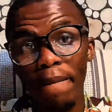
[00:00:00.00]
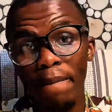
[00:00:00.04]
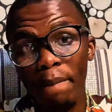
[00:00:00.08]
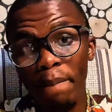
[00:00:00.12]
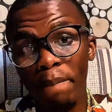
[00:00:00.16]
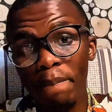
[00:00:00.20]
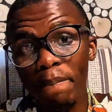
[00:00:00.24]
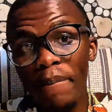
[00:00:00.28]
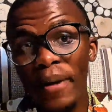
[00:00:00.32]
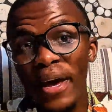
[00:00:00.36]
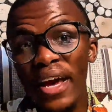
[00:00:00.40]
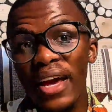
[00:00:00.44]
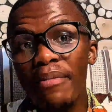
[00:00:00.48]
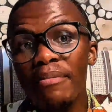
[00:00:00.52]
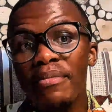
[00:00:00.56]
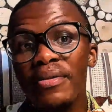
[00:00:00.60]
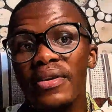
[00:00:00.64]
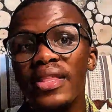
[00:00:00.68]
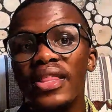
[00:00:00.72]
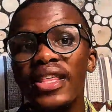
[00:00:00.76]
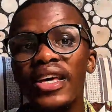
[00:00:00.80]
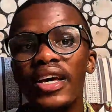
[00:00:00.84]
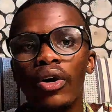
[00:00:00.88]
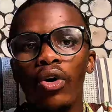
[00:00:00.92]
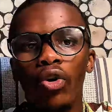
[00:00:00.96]
Maybe
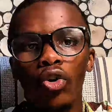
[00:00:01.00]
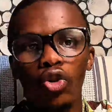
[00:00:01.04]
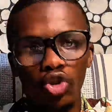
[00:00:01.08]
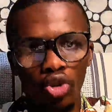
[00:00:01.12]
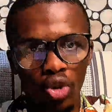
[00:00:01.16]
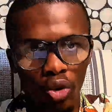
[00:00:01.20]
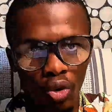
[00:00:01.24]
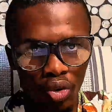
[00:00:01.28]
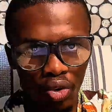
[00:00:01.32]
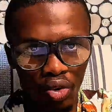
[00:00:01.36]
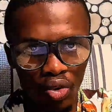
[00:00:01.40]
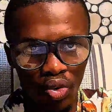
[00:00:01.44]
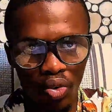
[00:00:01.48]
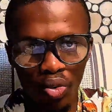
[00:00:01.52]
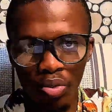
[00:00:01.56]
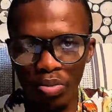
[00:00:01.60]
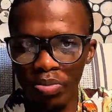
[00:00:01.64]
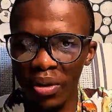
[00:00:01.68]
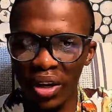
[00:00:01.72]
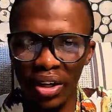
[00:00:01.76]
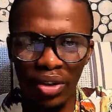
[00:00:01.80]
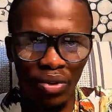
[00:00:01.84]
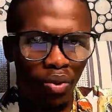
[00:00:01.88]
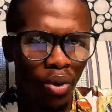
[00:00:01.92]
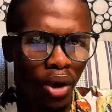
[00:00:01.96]
they also do,
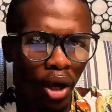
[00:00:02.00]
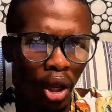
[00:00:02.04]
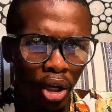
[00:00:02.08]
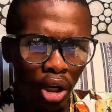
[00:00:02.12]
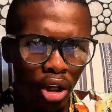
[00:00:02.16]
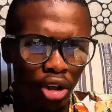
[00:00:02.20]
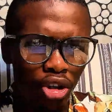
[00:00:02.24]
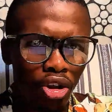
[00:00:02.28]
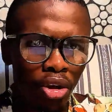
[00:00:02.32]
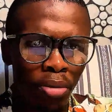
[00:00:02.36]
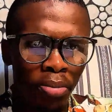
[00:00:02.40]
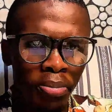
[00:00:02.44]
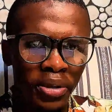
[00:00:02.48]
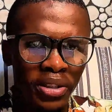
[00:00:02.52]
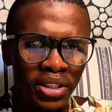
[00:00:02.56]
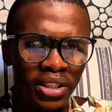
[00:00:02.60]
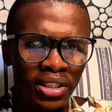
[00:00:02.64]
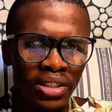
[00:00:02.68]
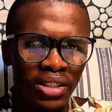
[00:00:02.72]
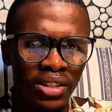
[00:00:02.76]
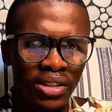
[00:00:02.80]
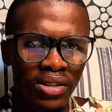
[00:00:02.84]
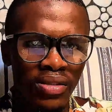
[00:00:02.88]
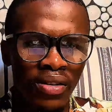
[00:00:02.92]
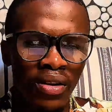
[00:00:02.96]
but we are not
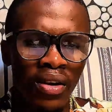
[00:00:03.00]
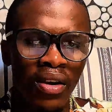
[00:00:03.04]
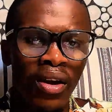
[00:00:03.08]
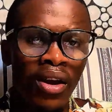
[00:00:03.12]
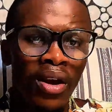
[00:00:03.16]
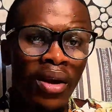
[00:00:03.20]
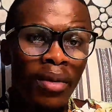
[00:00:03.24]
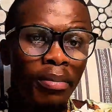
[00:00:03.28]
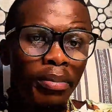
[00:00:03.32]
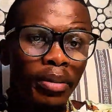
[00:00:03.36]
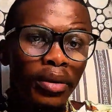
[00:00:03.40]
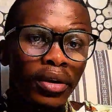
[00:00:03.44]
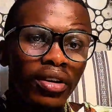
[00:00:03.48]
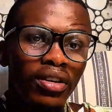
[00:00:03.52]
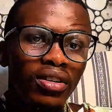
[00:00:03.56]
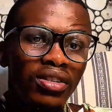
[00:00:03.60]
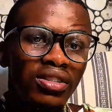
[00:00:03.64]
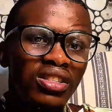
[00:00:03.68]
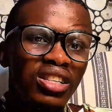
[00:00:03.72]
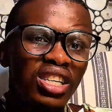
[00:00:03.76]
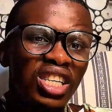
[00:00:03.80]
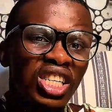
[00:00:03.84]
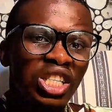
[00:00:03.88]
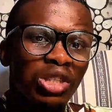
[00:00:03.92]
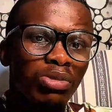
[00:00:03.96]
competitors because
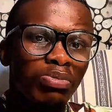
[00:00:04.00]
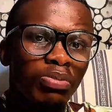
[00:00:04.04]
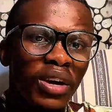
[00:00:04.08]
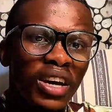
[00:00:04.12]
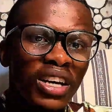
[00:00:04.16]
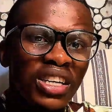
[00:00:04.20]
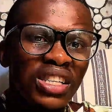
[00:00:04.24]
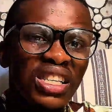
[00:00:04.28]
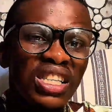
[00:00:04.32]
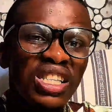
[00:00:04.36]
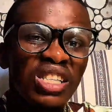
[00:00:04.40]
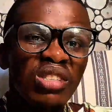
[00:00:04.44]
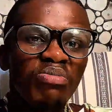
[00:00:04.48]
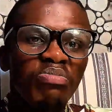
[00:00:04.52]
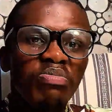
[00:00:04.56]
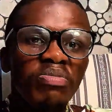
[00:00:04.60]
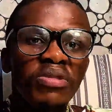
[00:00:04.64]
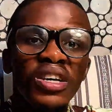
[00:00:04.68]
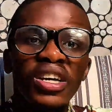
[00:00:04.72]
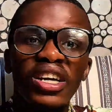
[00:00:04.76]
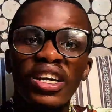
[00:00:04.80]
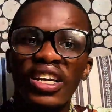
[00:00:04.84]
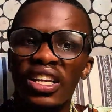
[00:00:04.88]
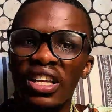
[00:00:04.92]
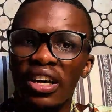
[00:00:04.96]
the space is
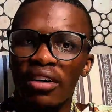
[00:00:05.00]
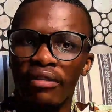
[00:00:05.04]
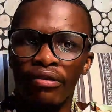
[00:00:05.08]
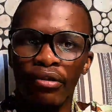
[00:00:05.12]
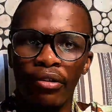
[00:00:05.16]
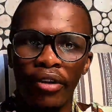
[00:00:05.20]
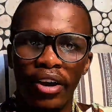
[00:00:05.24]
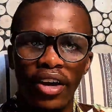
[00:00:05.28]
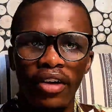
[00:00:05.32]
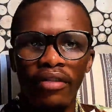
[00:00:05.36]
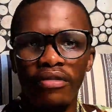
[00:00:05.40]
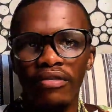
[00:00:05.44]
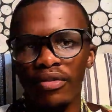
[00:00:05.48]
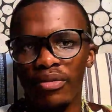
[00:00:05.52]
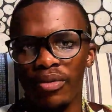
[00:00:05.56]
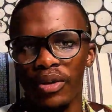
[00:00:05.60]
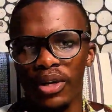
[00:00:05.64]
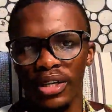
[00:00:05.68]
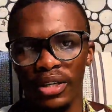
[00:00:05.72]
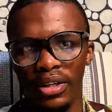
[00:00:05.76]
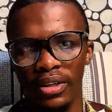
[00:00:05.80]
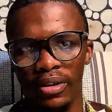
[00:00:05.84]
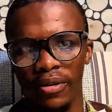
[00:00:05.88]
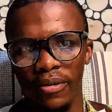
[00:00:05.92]
big enough for everyone.